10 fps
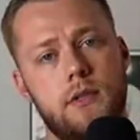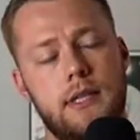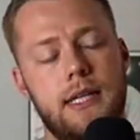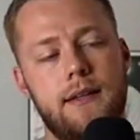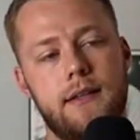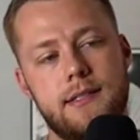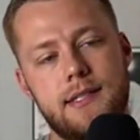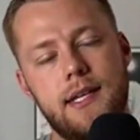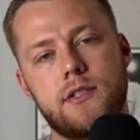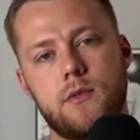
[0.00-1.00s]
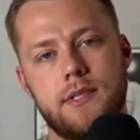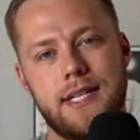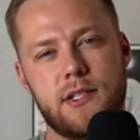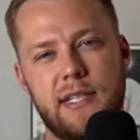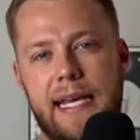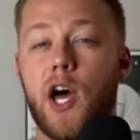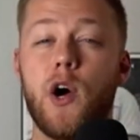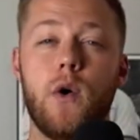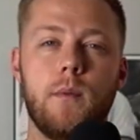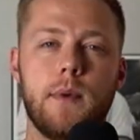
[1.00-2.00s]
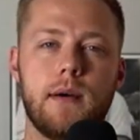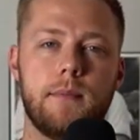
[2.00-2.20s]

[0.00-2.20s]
the 6th one's actually home,